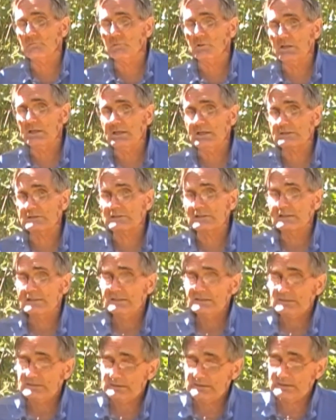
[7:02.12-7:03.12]
plants,
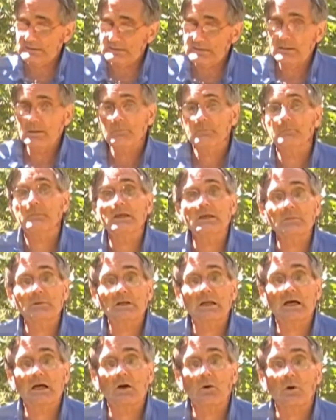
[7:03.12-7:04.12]
maybe
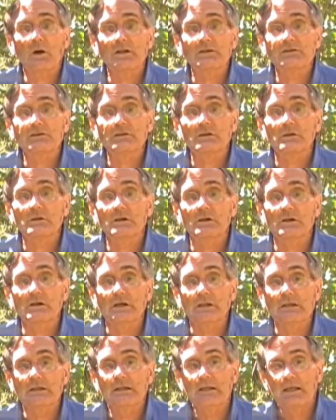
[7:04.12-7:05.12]
not quite so good.
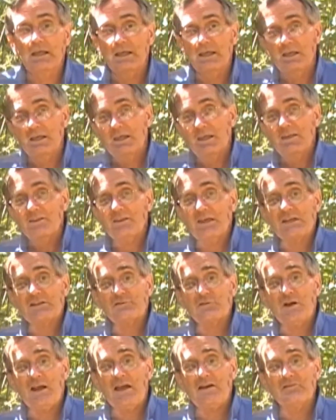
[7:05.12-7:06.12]
Thanks
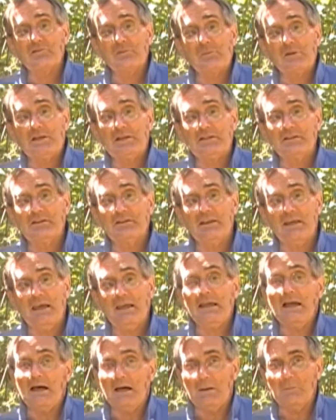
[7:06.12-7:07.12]
for having me in today.
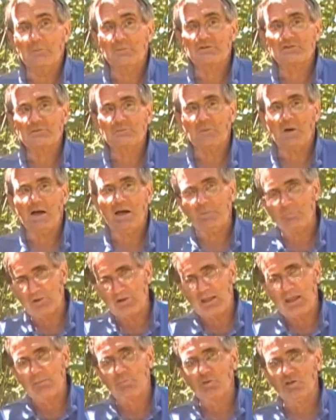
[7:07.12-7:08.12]
I'm Mr. Bob, your
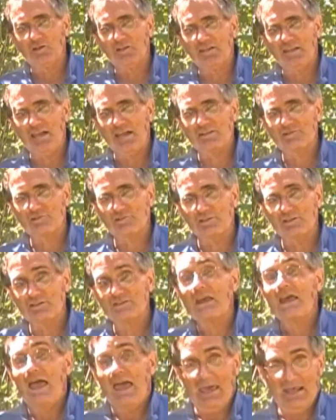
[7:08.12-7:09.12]
neighborhood naturalist,
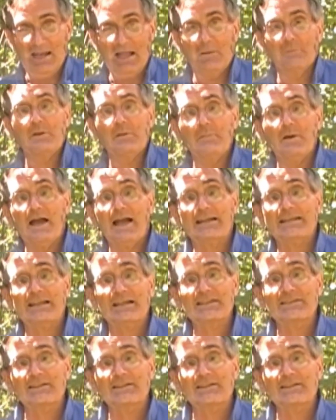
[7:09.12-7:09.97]
and I'll be back next